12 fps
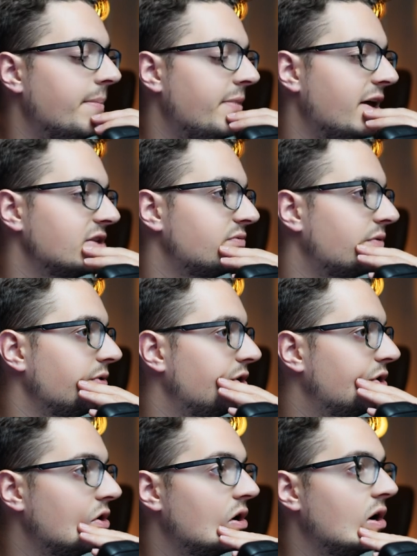that's where we
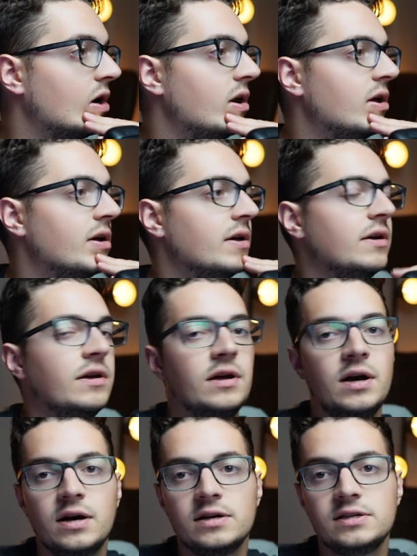could
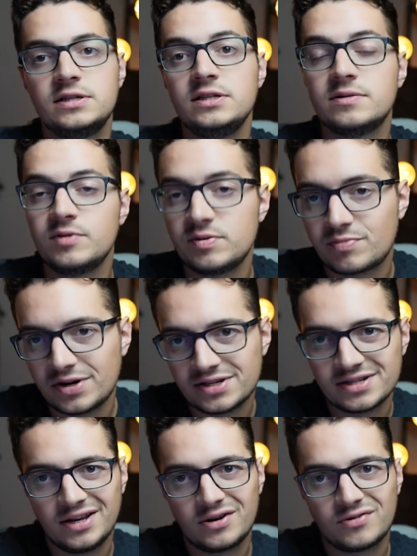see some of these
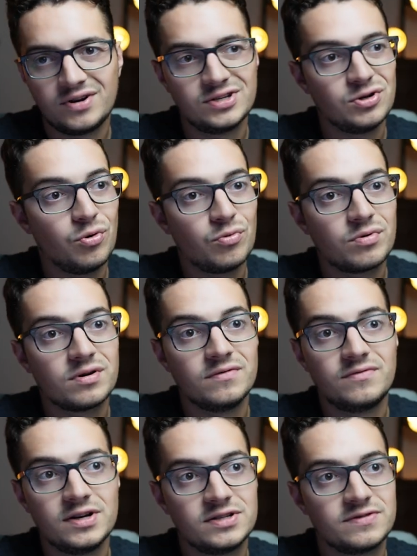prices increase, or
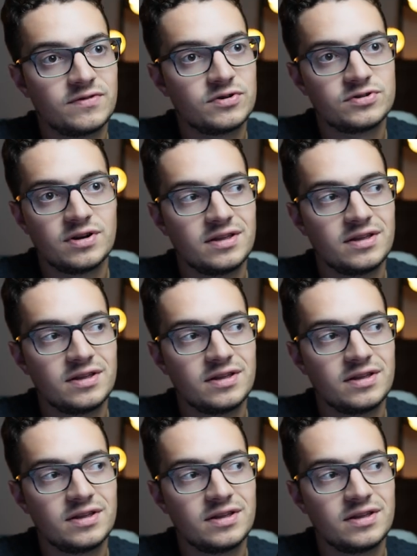vice versa.